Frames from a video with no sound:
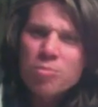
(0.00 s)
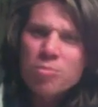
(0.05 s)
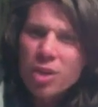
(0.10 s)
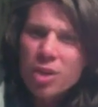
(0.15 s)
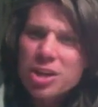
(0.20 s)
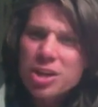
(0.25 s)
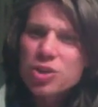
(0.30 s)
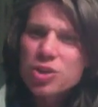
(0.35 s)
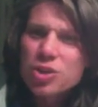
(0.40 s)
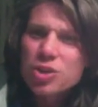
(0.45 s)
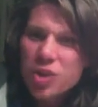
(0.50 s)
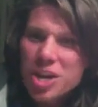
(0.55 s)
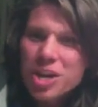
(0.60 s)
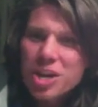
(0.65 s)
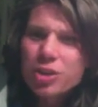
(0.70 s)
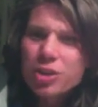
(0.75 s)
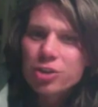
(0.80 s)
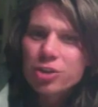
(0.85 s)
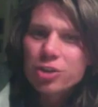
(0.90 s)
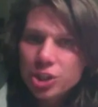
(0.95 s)
Your
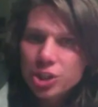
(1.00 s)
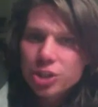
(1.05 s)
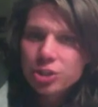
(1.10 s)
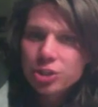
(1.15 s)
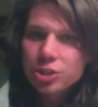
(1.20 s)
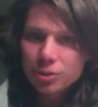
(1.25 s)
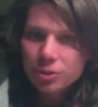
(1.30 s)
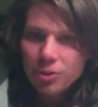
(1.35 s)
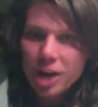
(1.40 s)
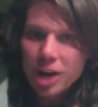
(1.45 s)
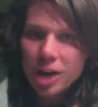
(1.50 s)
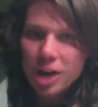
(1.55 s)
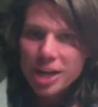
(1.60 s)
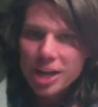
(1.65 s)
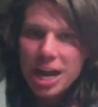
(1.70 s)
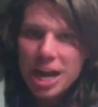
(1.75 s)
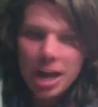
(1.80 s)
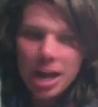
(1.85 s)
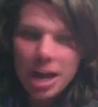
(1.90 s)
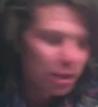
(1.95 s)
energy and your
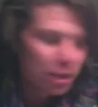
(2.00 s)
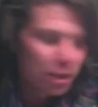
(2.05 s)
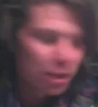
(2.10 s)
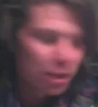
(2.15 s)
vitality.